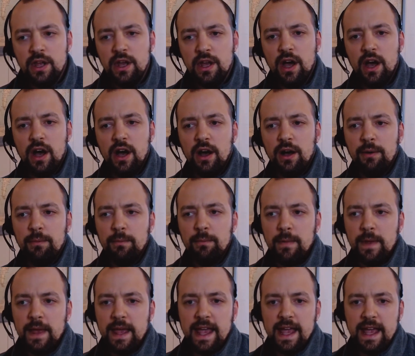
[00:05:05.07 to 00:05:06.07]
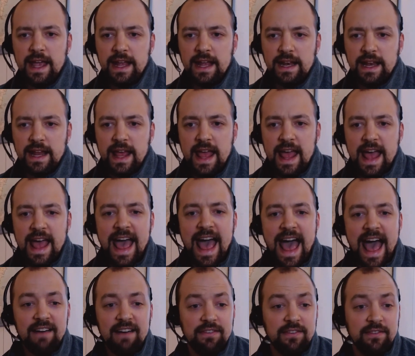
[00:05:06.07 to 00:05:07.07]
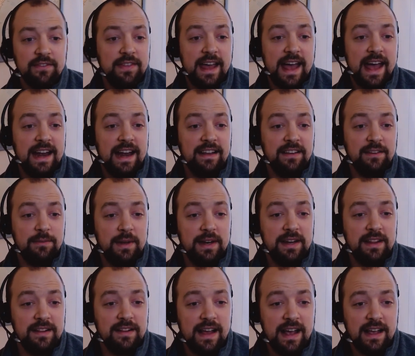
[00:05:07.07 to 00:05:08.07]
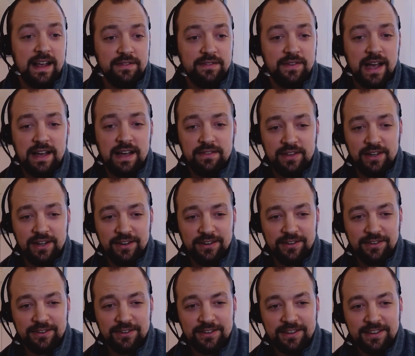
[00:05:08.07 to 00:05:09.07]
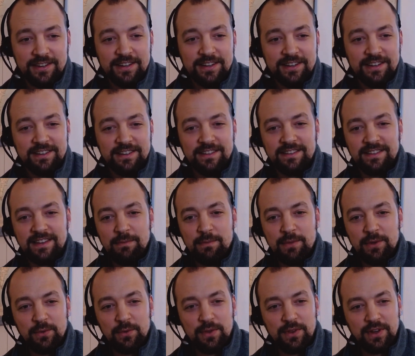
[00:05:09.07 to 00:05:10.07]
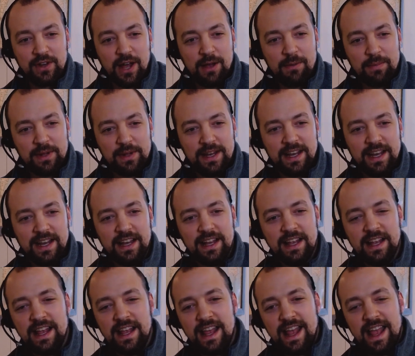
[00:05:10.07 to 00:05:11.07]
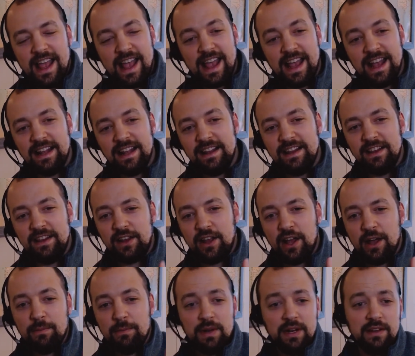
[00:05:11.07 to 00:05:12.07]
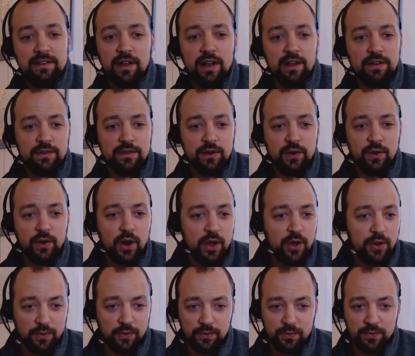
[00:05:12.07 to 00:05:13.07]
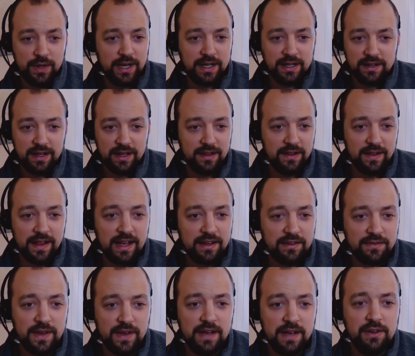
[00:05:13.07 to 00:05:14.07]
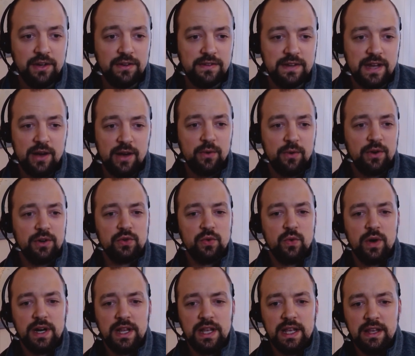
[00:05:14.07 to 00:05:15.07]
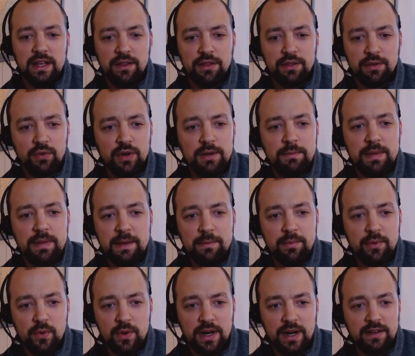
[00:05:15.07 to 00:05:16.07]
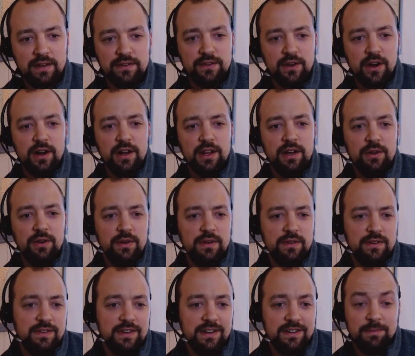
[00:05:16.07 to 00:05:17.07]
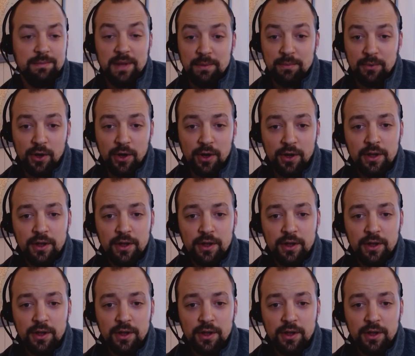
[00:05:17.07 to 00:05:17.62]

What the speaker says: And half of that has been in the last 5 years since I've been with the company. And the company's also grown. Like in the last 5 years now, we're 23 people. When I started, it was 6 people.